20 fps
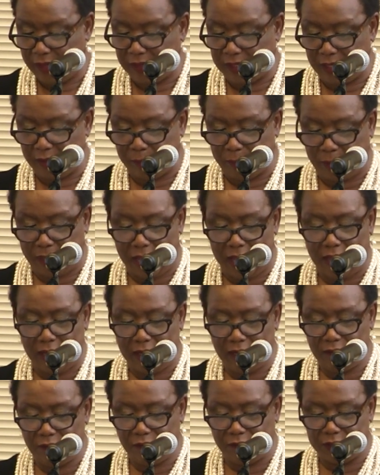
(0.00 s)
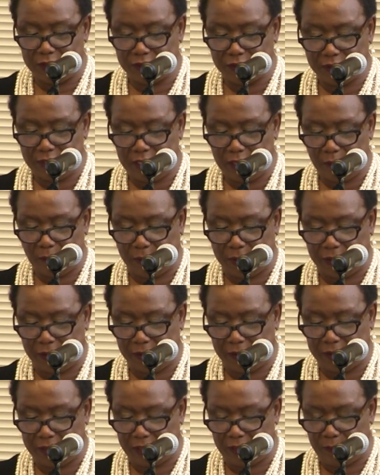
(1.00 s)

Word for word: that blind, visually impaired,